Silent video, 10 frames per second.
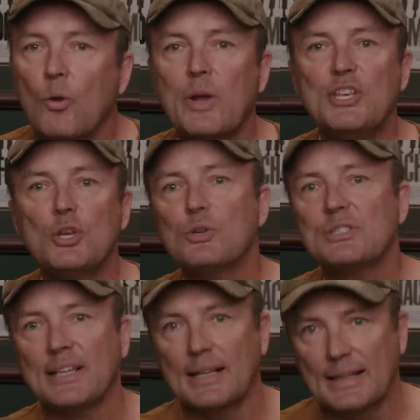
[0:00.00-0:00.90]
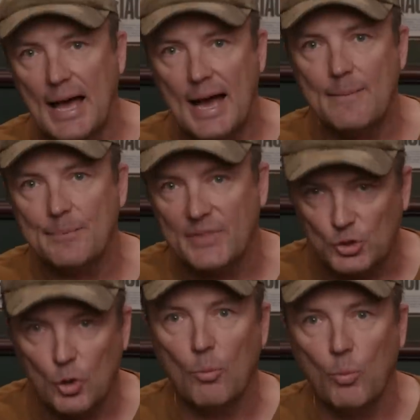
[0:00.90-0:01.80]
We use it a lot,
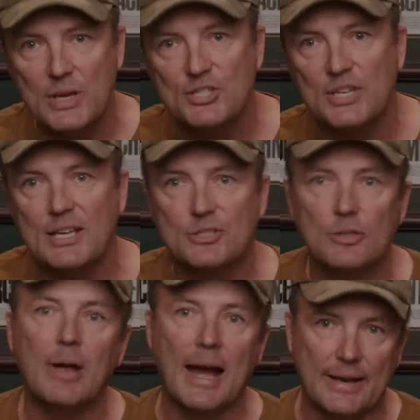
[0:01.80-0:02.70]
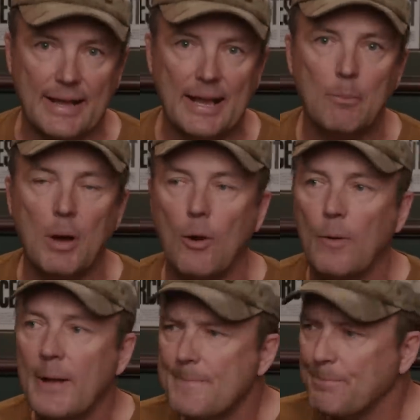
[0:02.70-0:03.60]
the term Winchester, out of
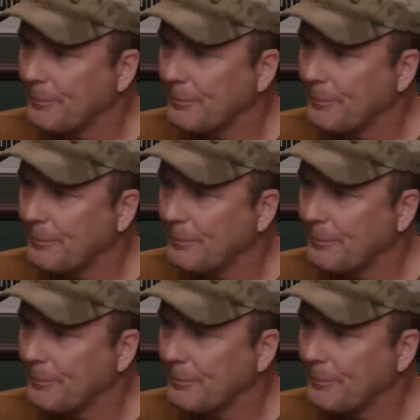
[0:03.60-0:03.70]
ammo.